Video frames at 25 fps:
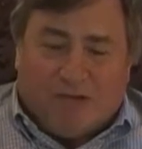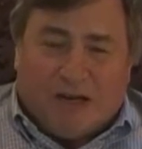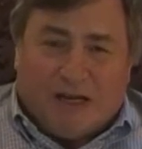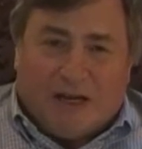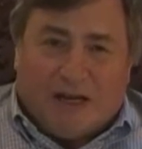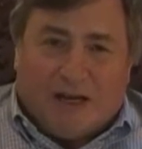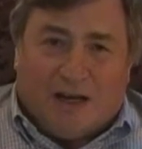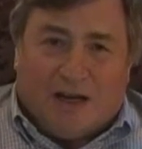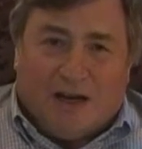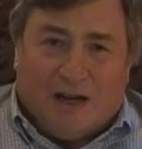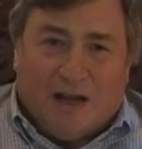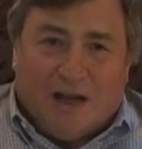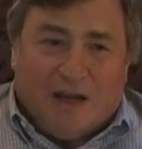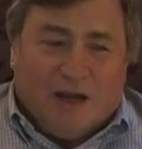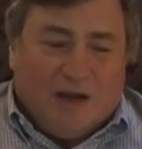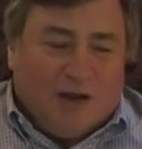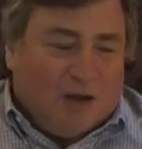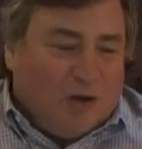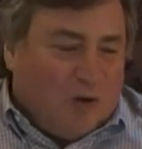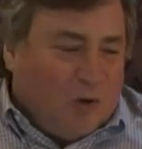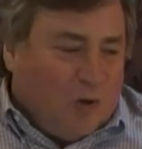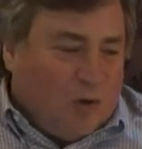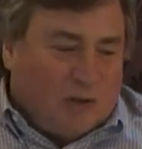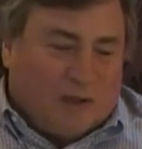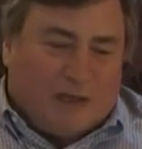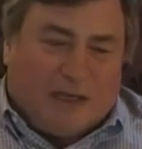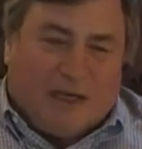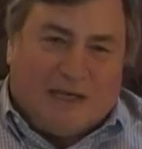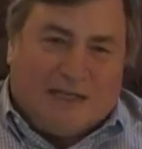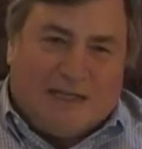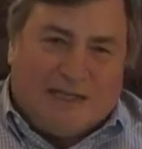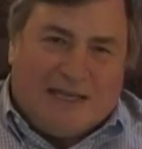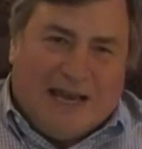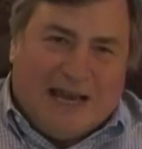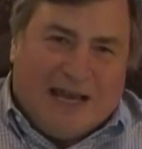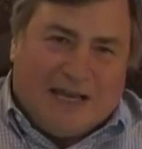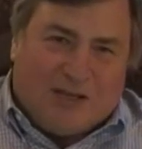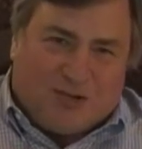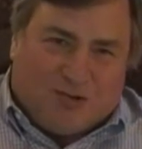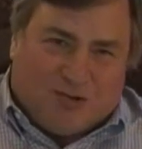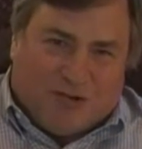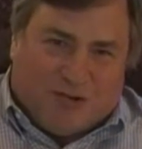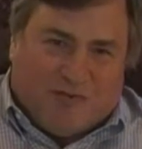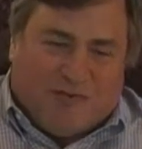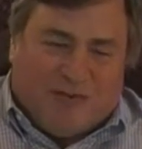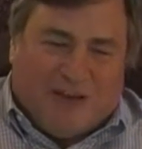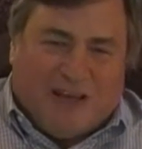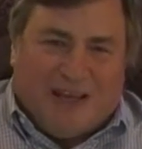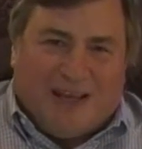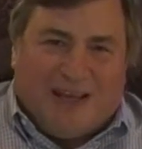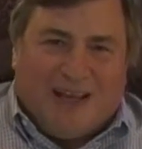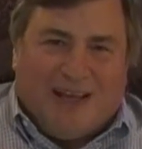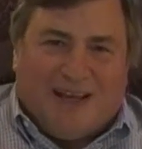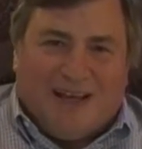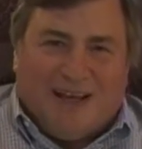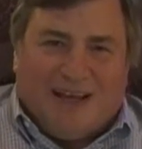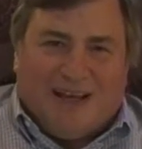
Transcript: written called Catastrophe.